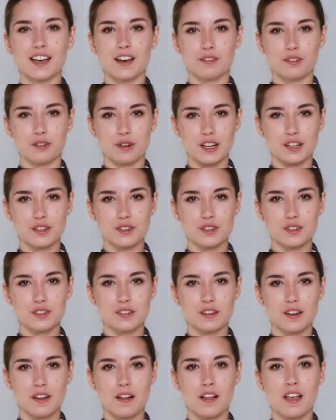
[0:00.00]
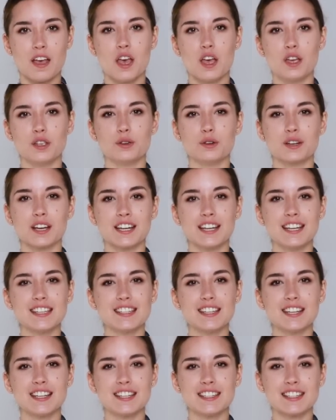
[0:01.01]
coverage. You can
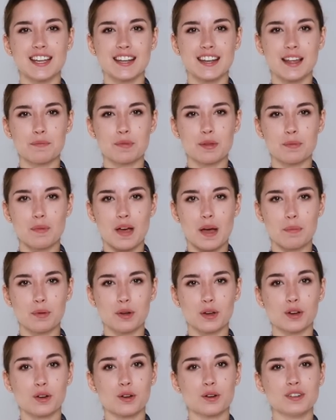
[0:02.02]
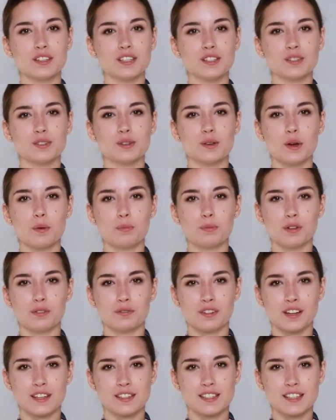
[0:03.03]
easily set up the map according to your
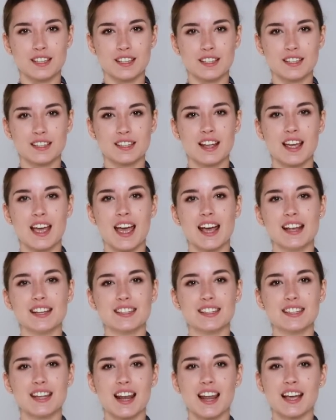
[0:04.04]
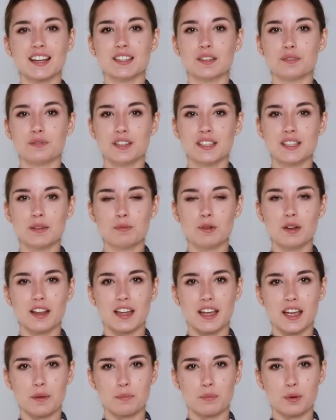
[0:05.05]
preferences and select the visible
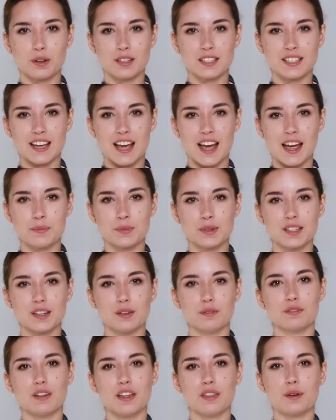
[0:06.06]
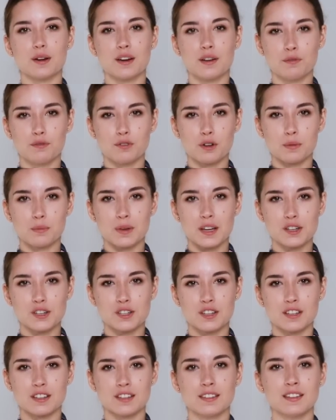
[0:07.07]
airport types, weather
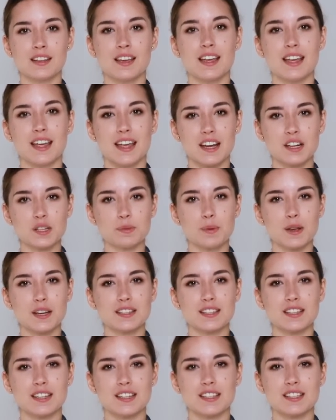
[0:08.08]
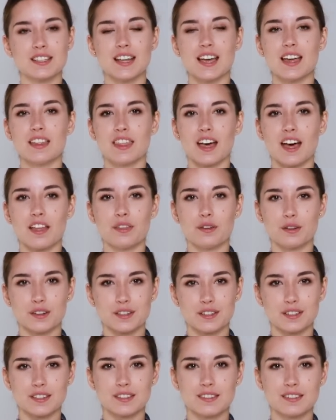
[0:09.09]
information, airspaces and
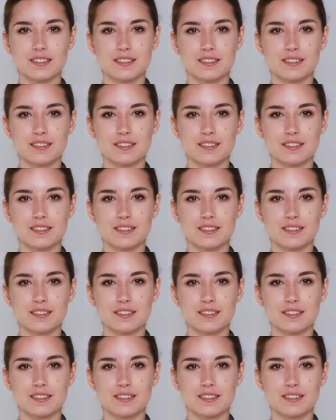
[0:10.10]
others.